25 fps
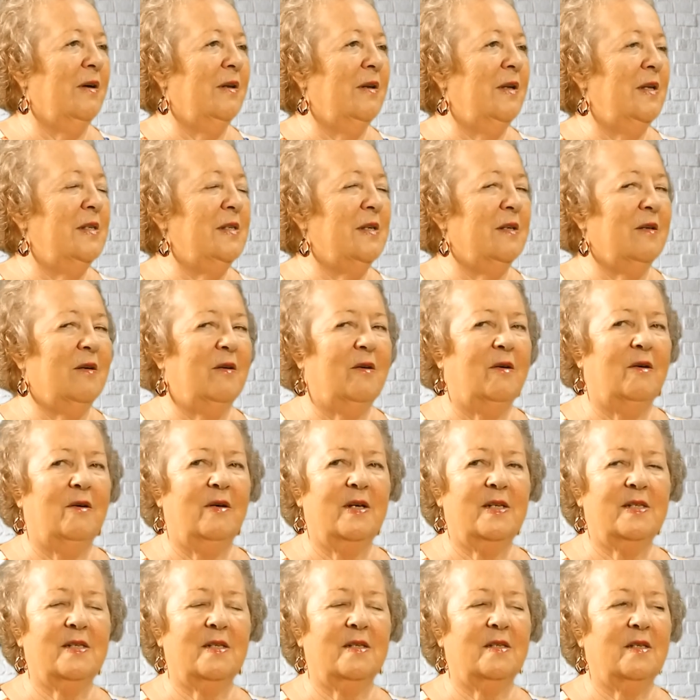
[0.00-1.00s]
And he said, "Oh,"
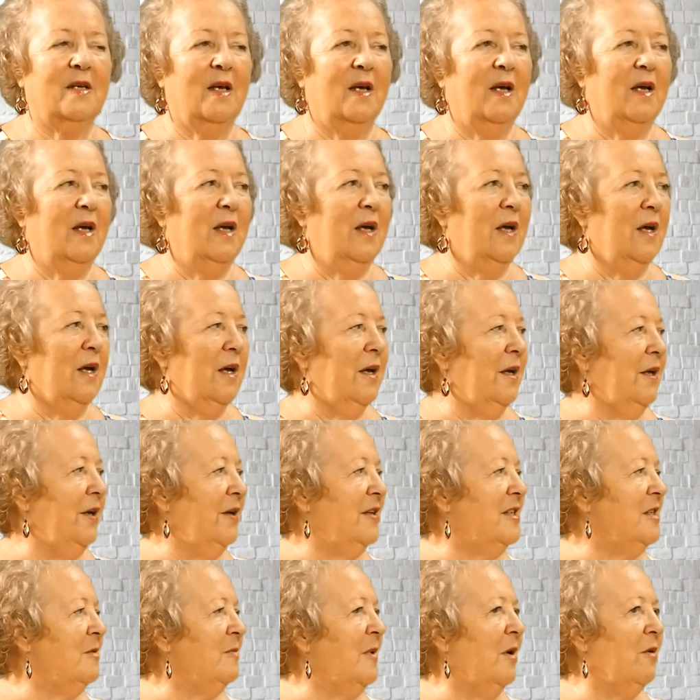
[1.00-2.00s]
he says, "you
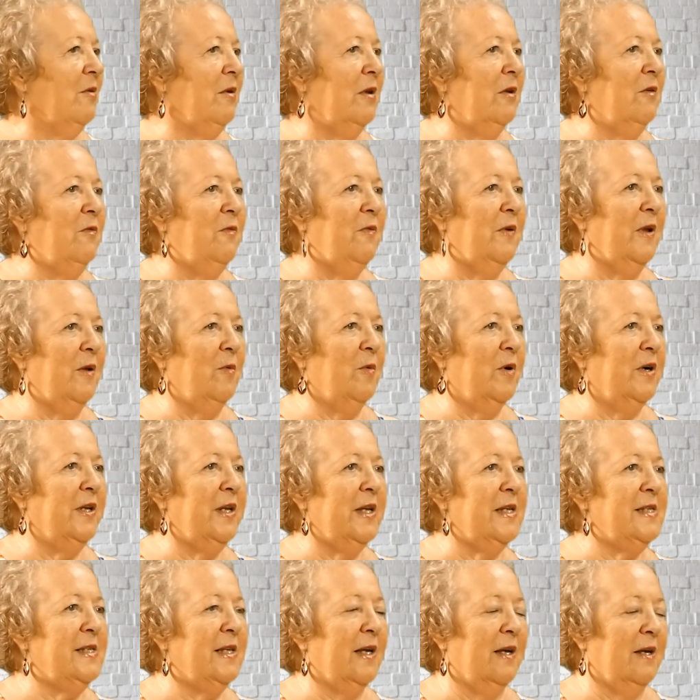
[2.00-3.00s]
smell lovely. What
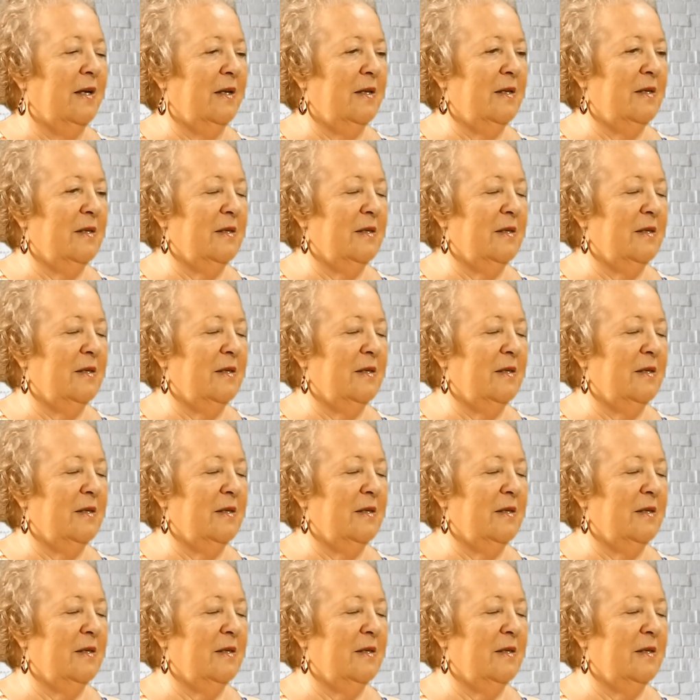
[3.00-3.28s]
is it?"